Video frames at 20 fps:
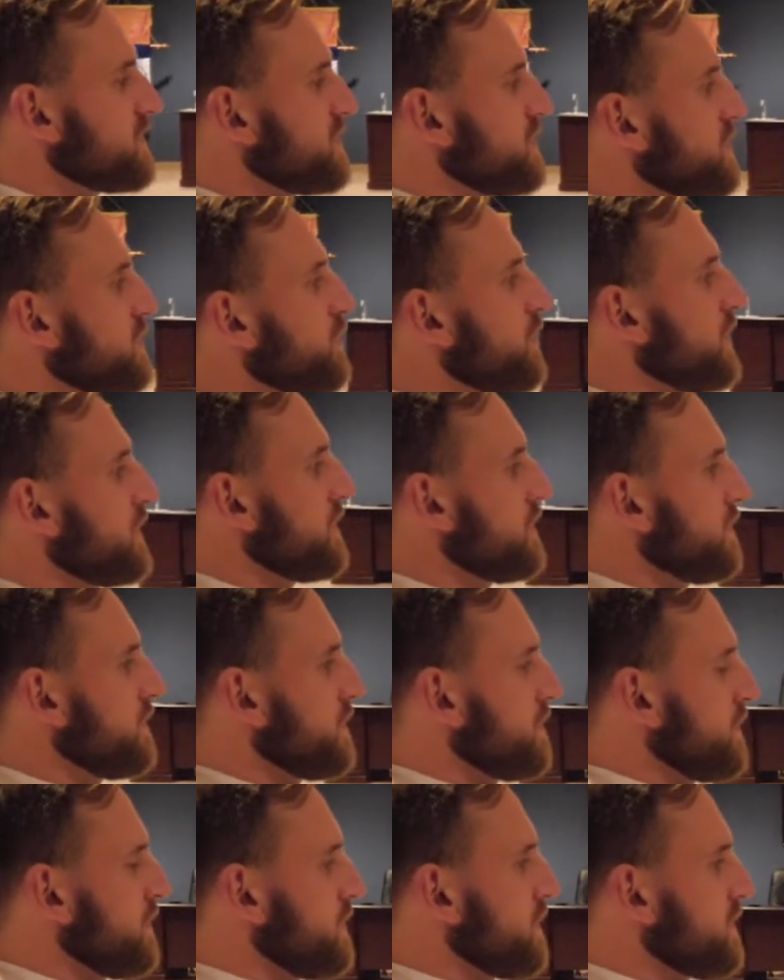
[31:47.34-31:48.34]
do you want
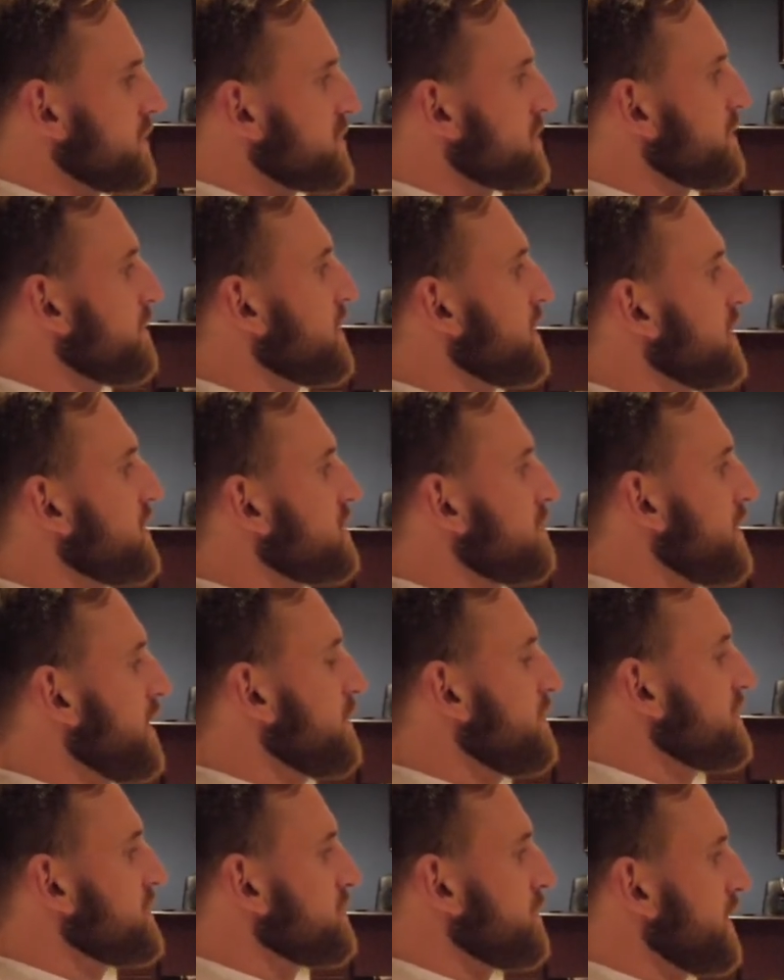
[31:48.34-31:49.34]
somebody to
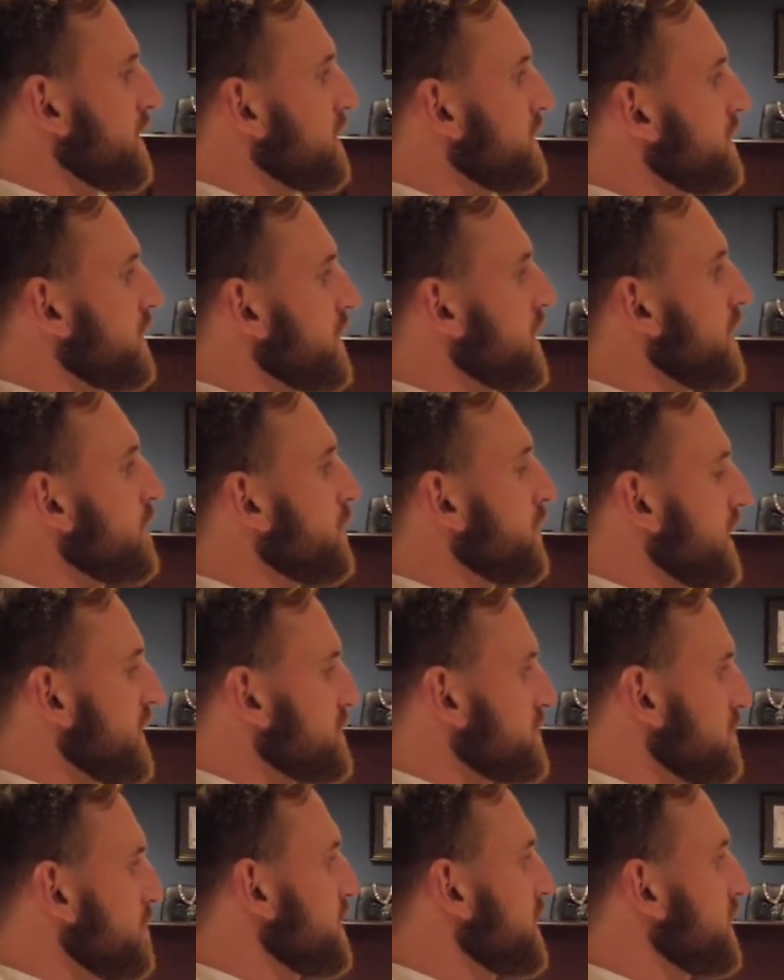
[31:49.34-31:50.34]
maybe spend a couple
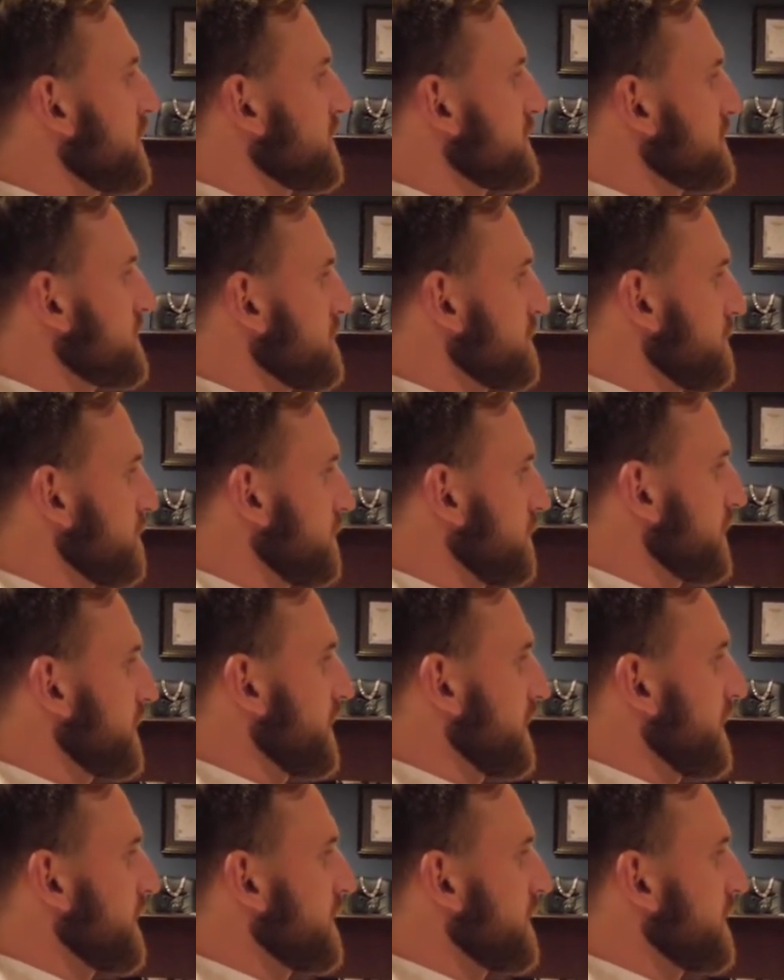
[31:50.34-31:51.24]
extra minutes looking